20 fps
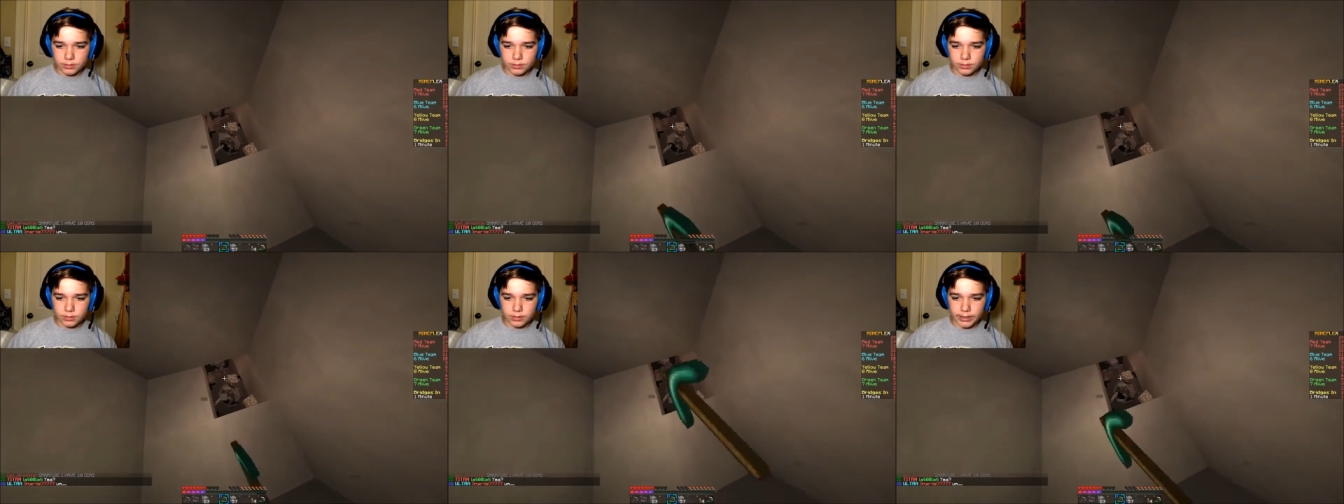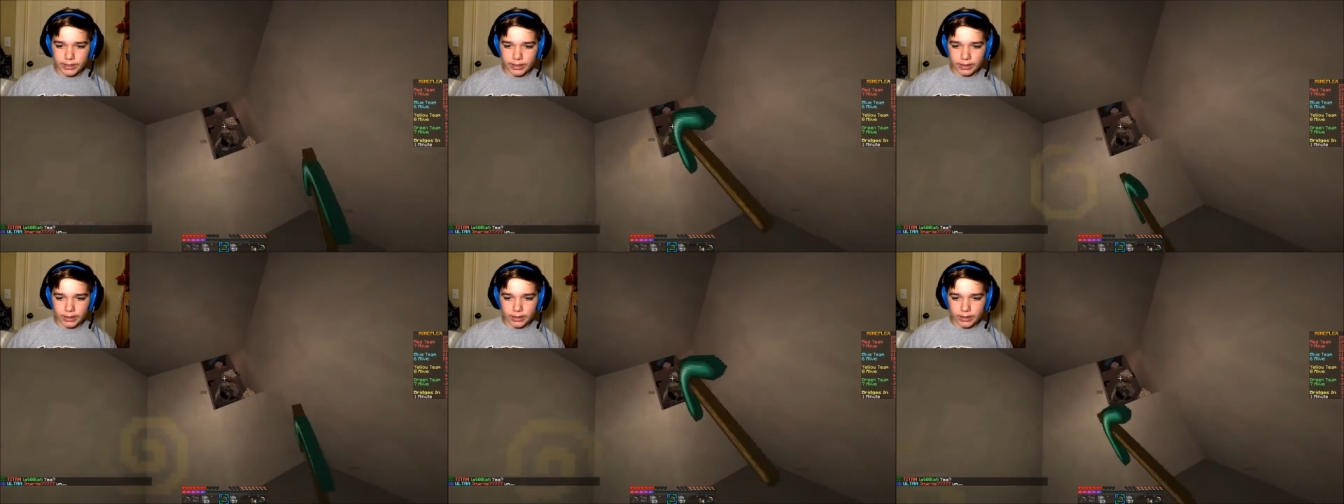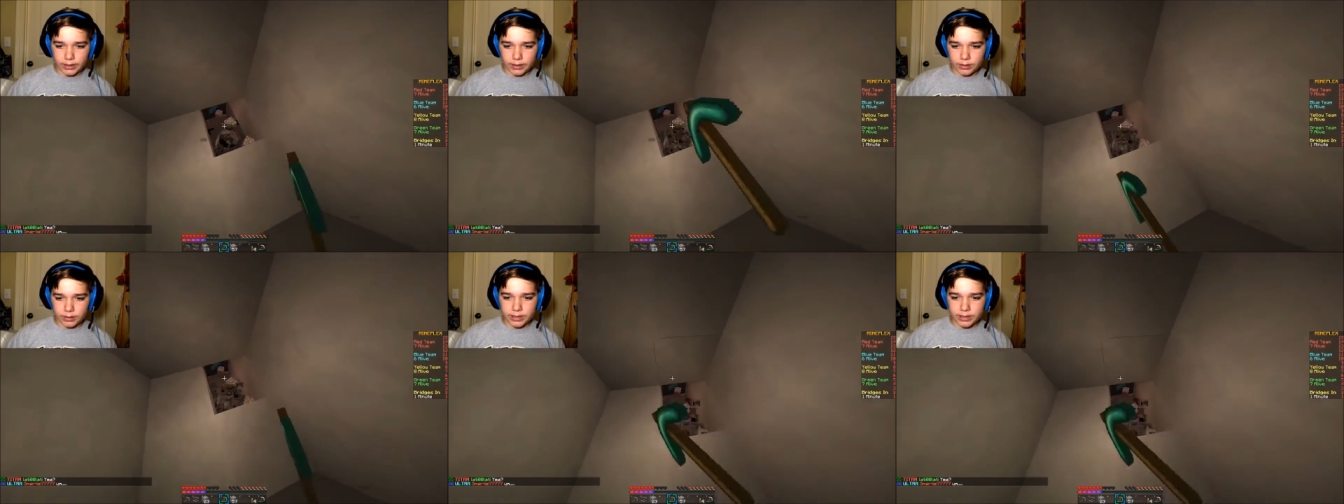Okay,
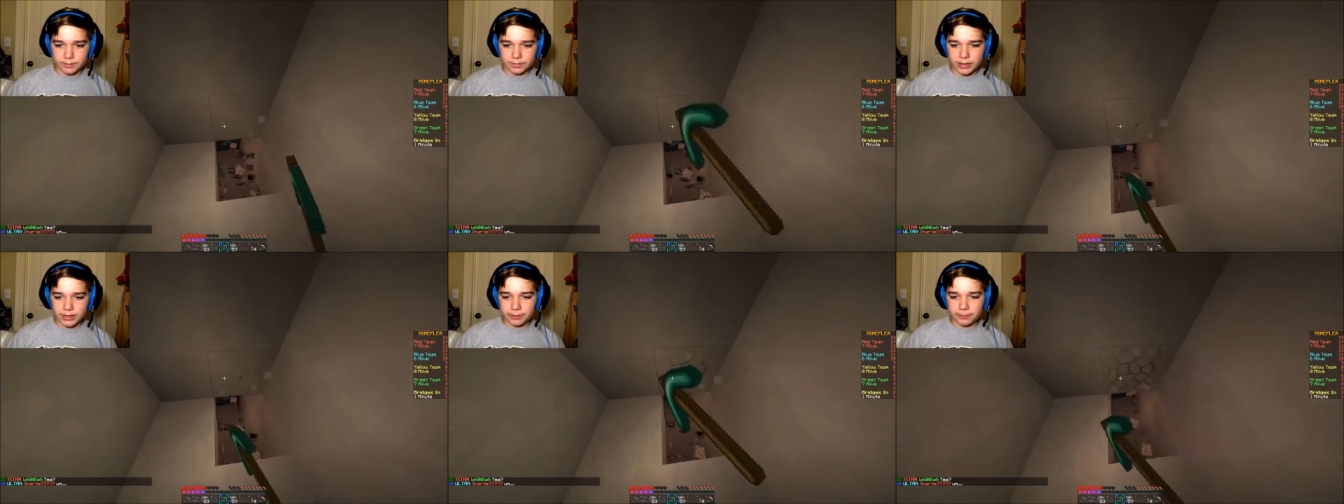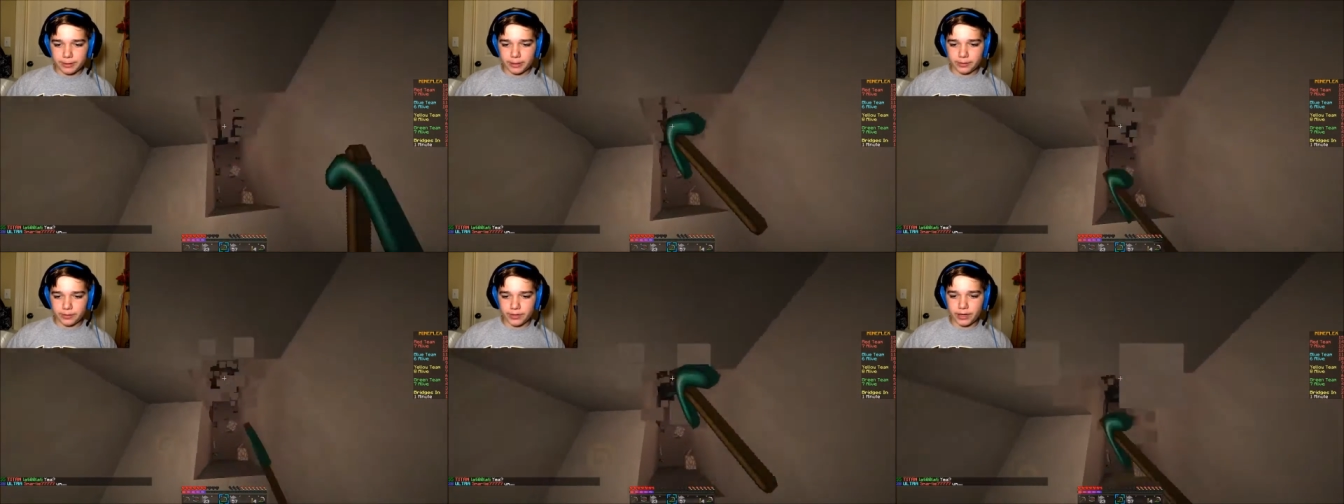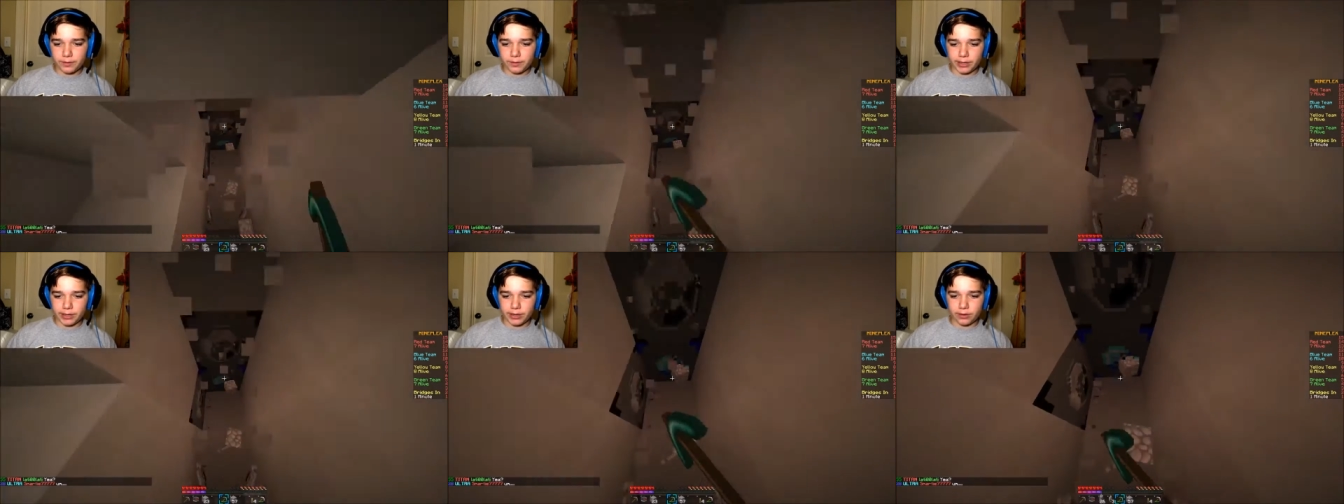yep, there we go,
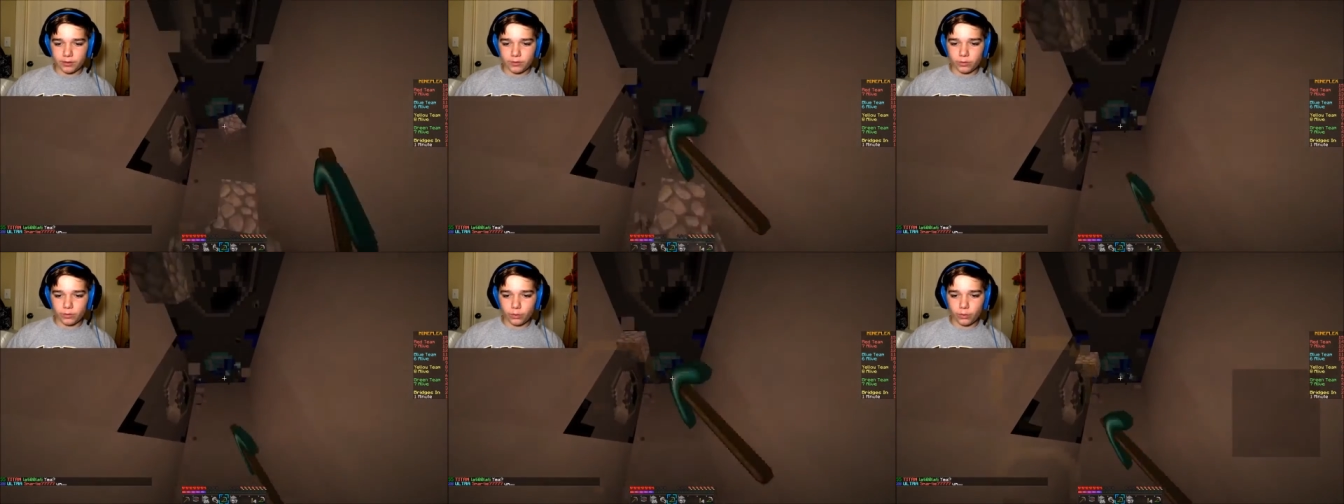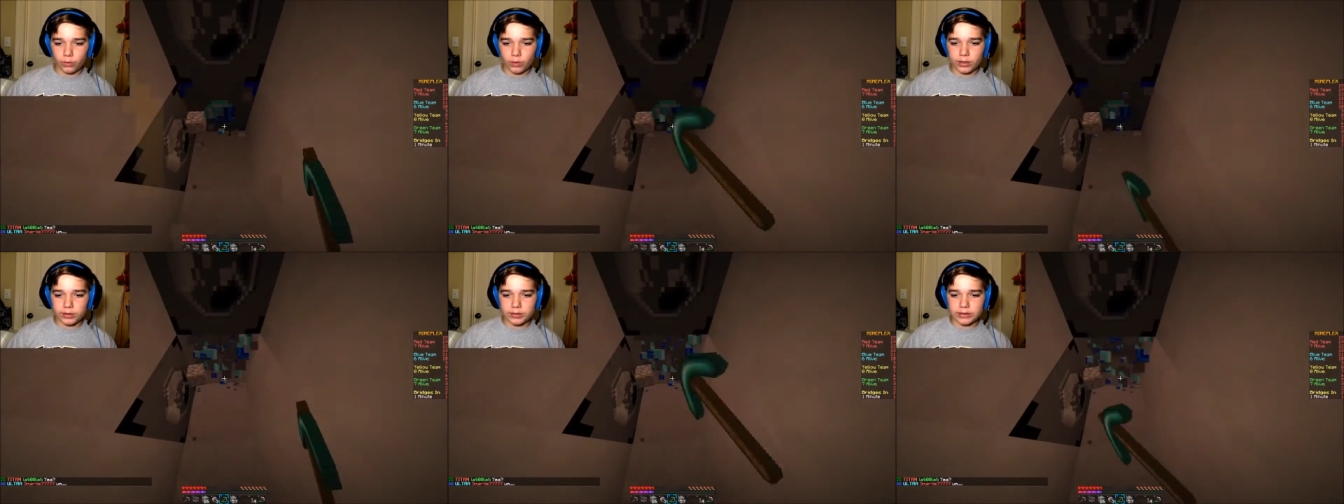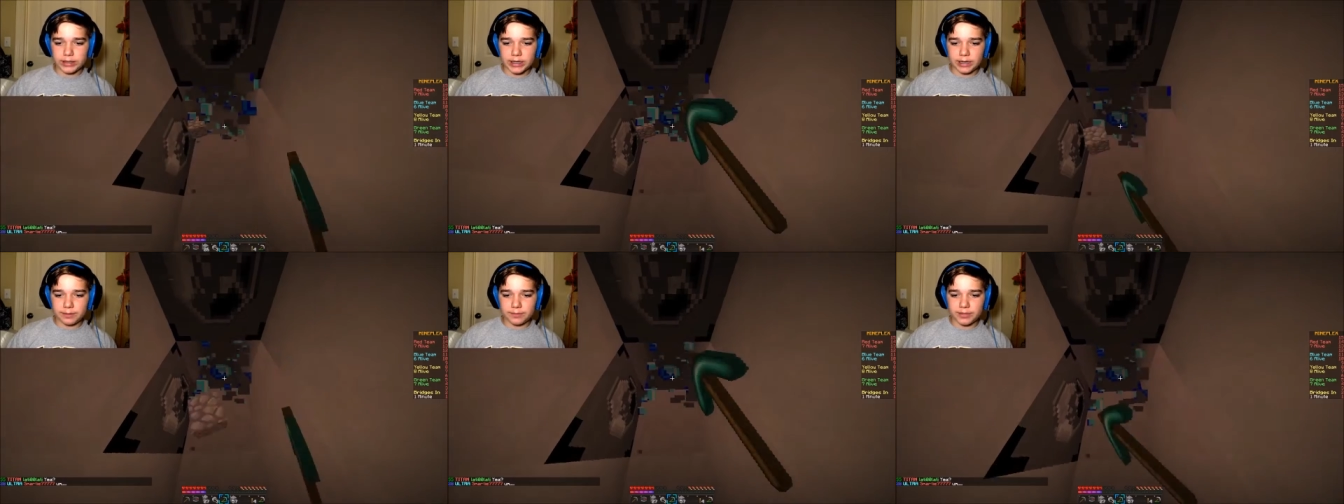there we go. One
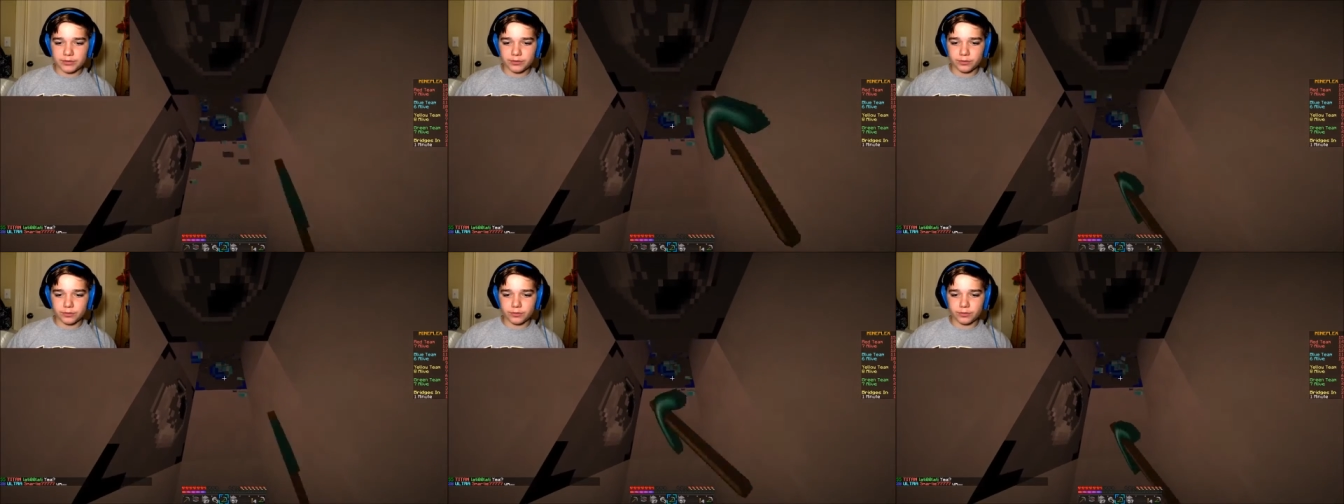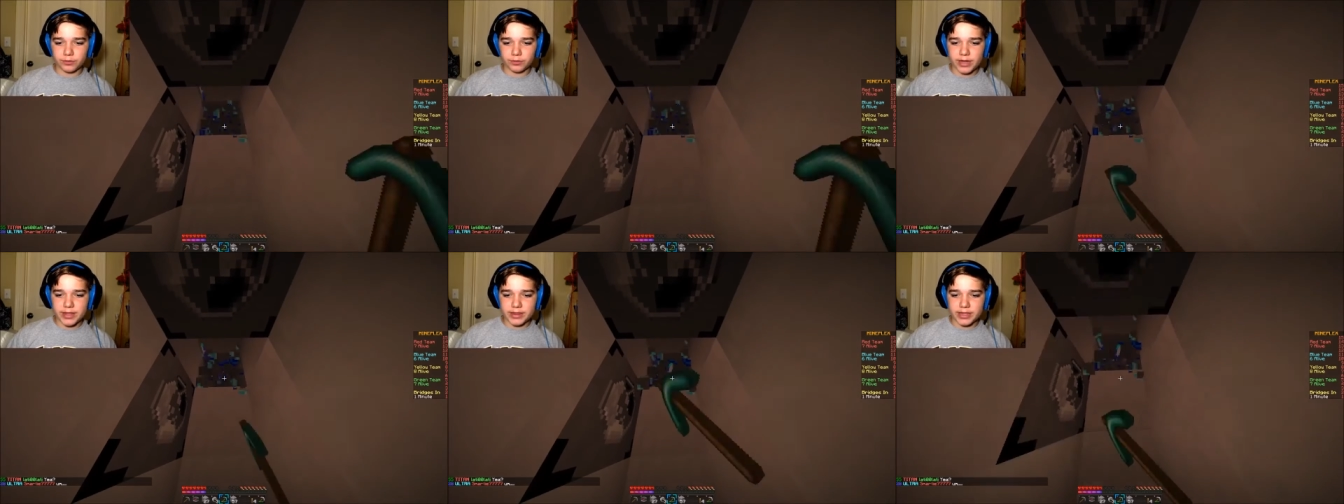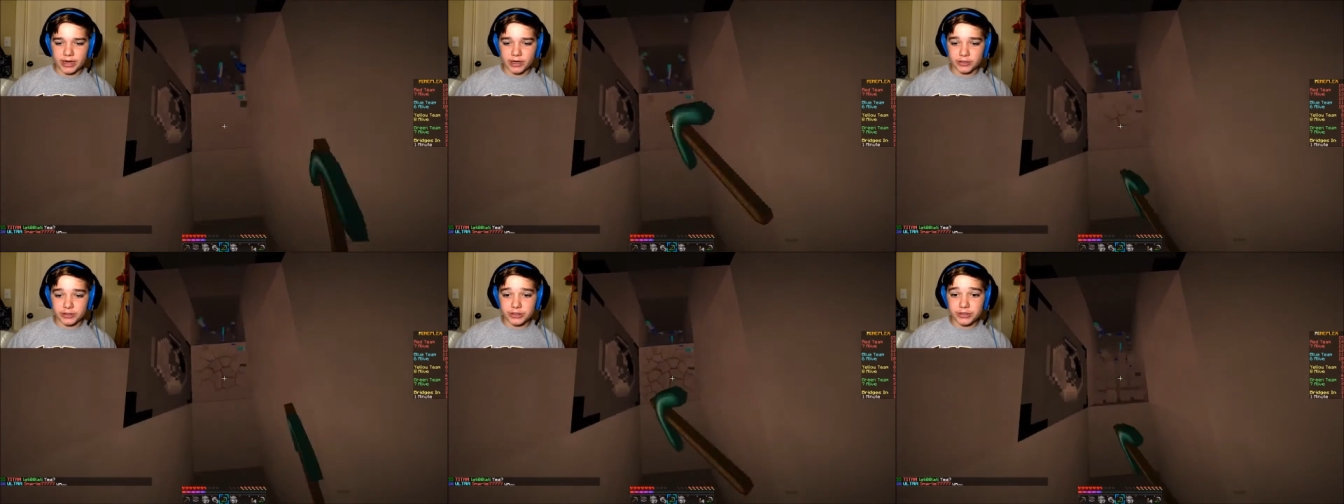diamond right
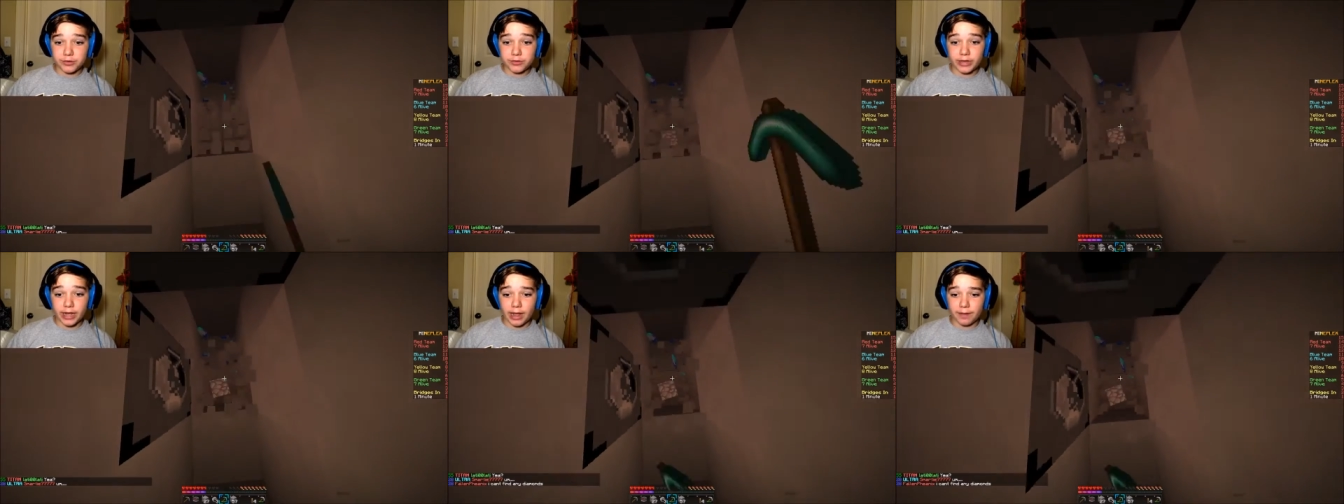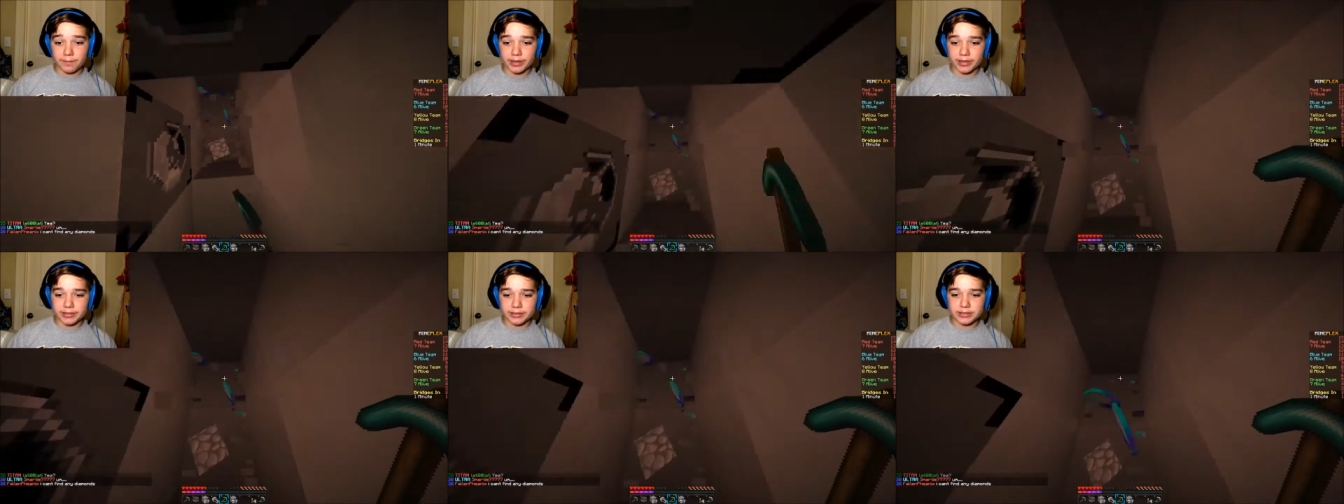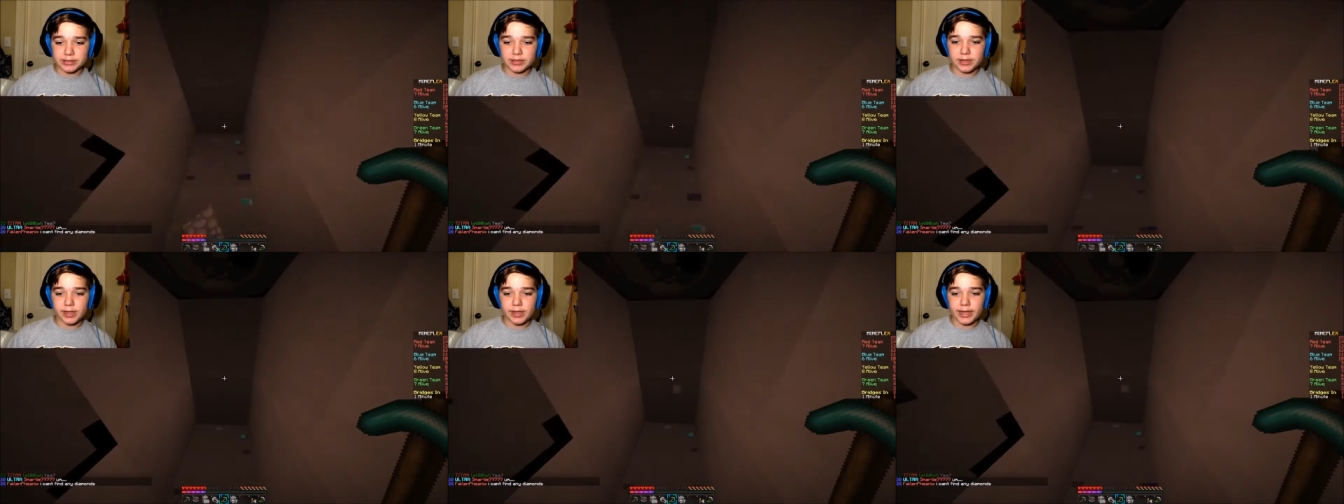there, two diamonds.